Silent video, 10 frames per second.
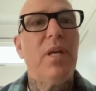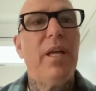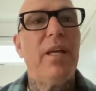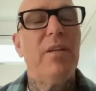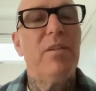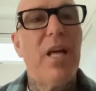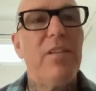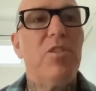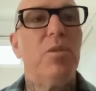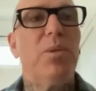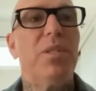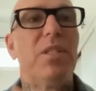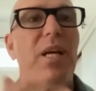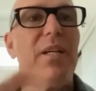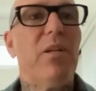And that
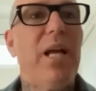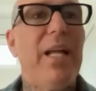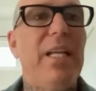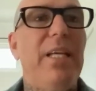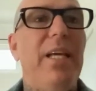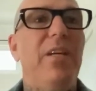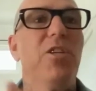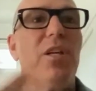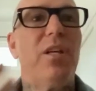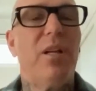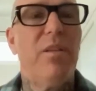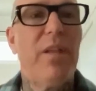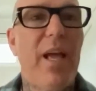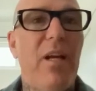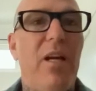suicidal ideation
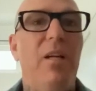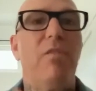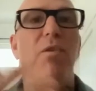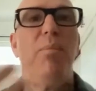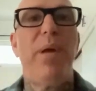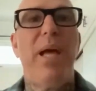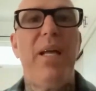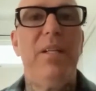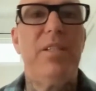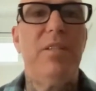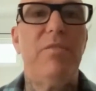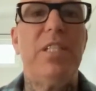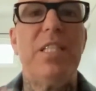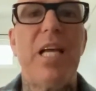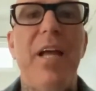and that kind of repetitive
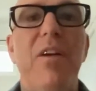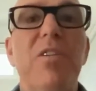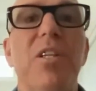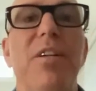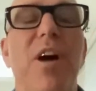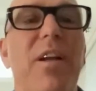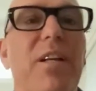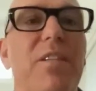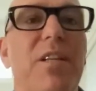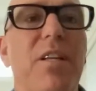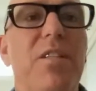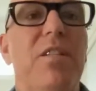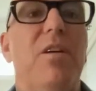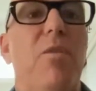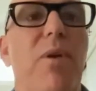desire to not
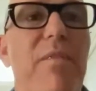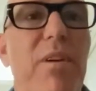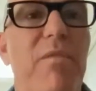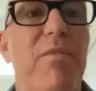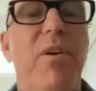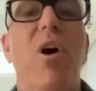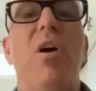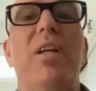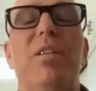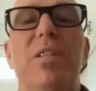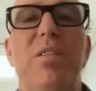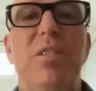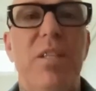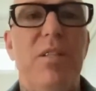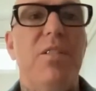exist, the craving for
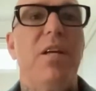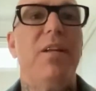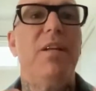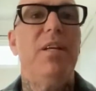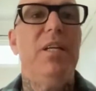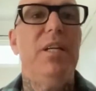non-existence. And